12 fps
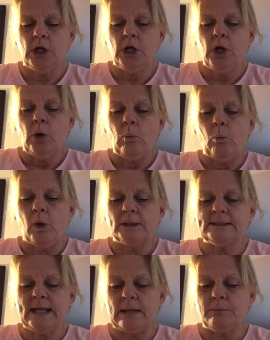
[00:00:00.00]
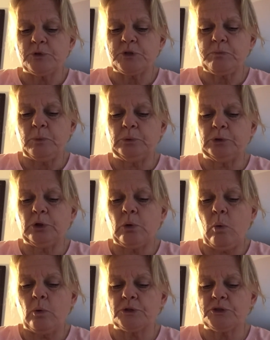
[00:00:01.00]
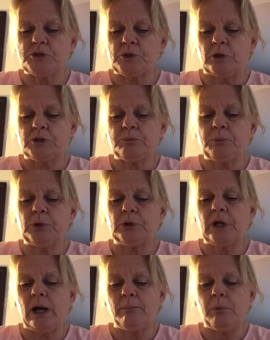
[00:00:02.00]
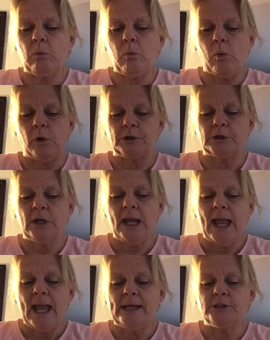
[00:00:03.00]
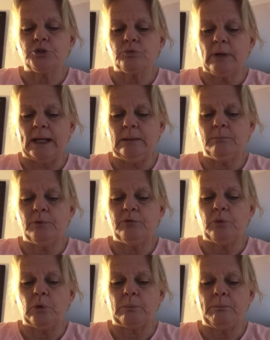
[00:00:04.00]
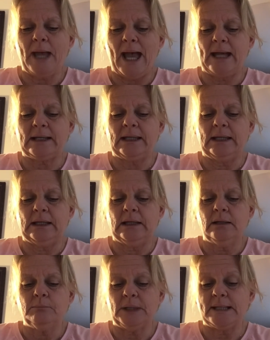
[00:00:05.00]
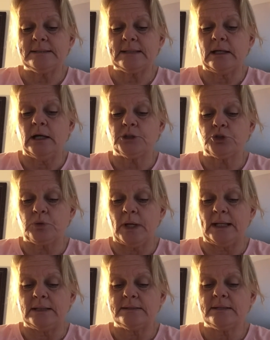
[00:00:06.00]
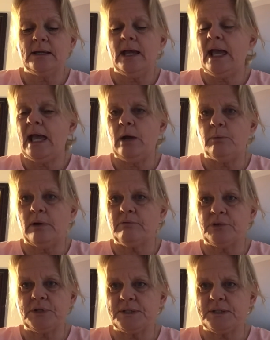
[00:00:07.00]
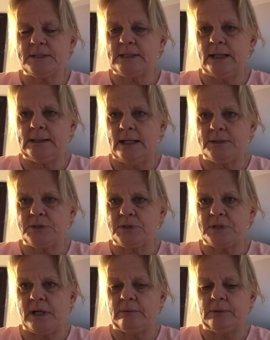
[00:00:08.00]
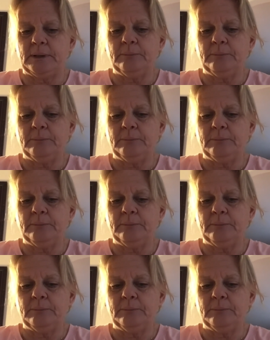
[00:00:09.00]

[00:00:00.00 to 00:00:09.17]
1 tablespoon of cornstarch per cup of water and drain before placing on trays. However, this is not necessary.